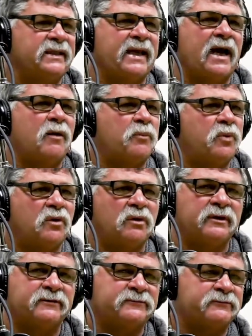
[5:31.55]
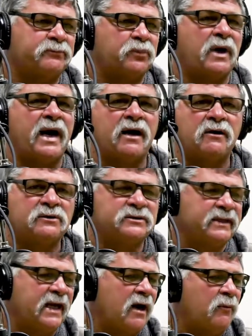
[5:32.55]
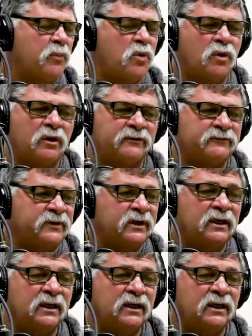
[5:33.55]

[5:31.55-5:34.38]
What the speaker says: the outpour of prayers, the outpour of